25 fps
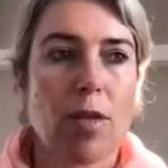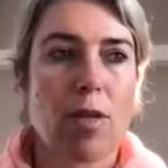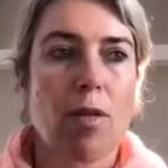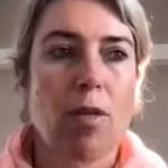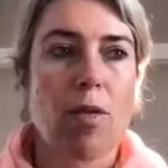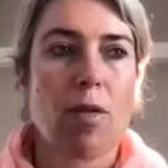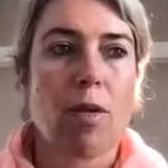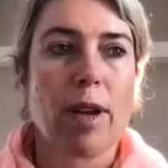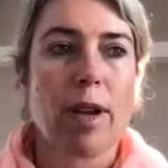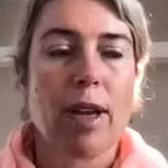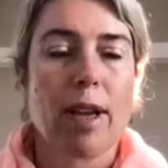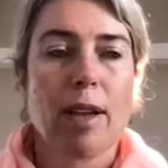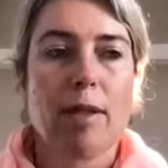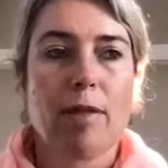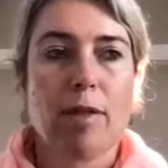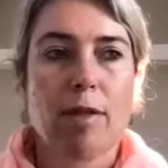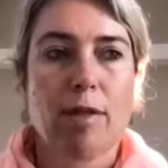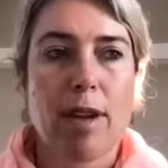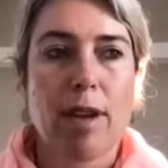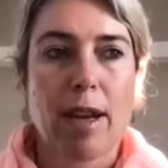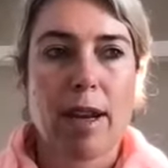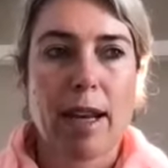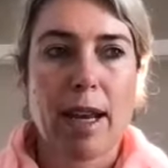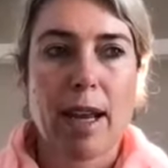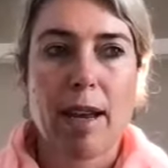or if you've
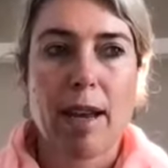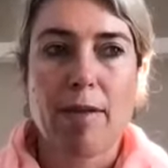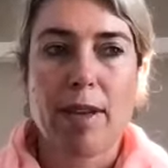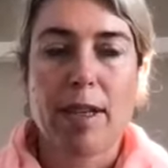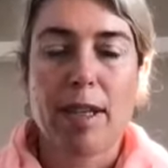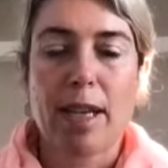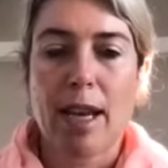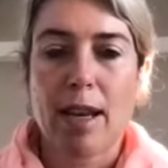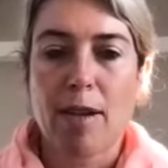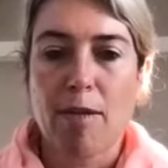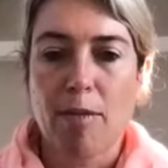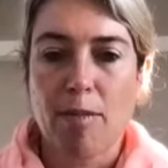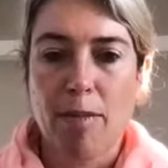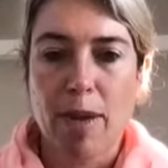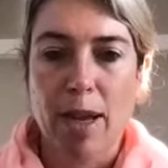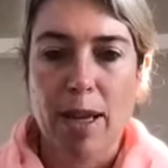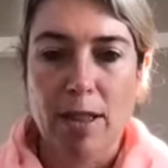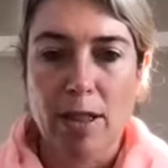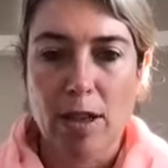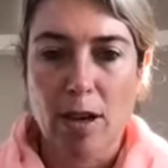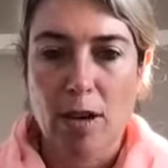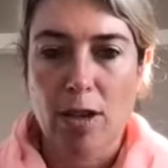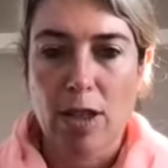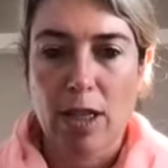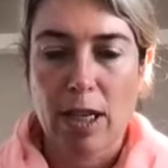had a heavy day
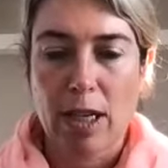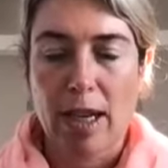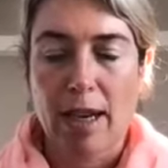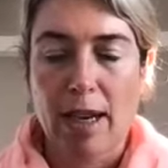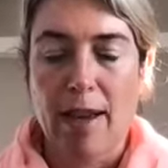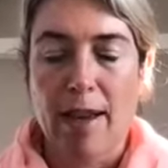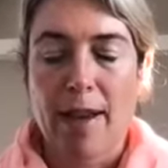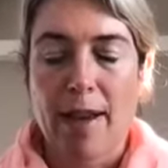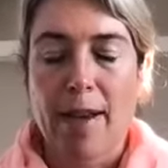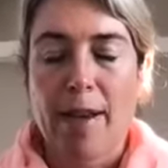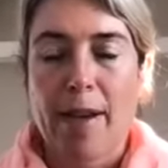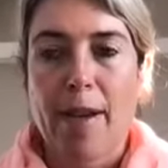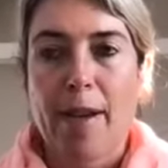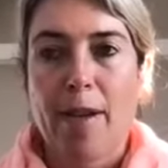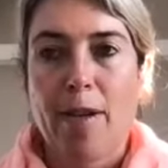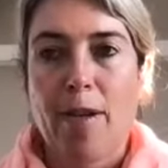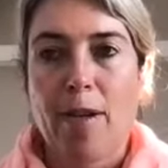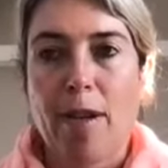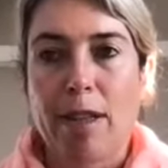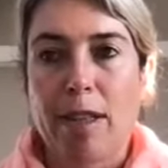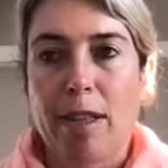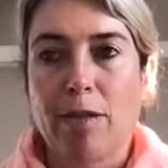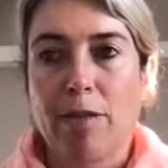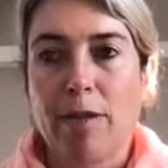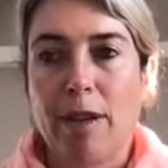massaging
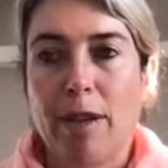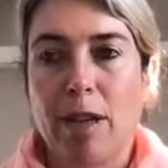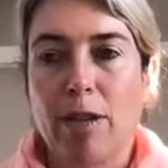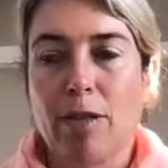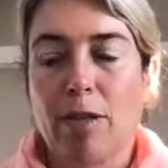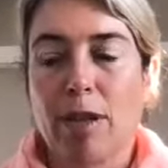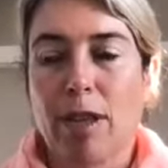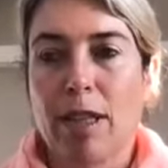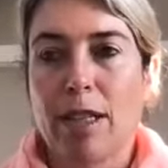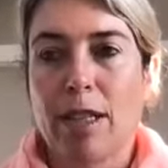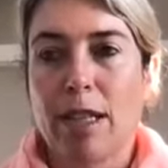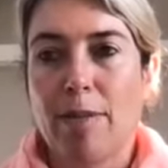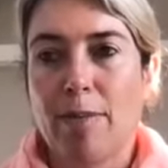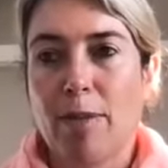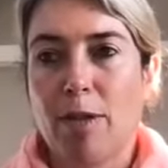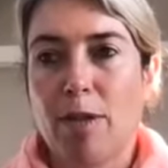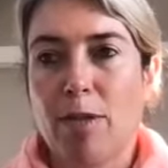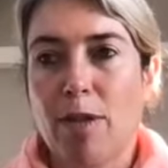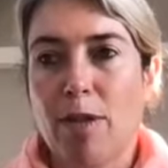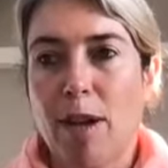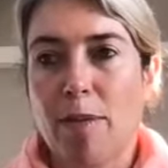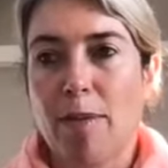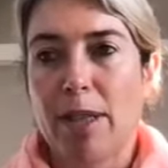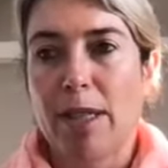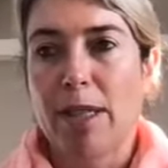one's feet with the Deep Blue
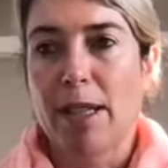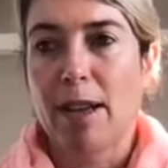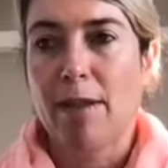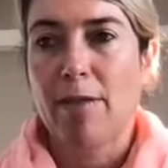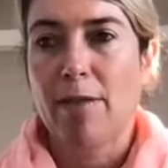rub is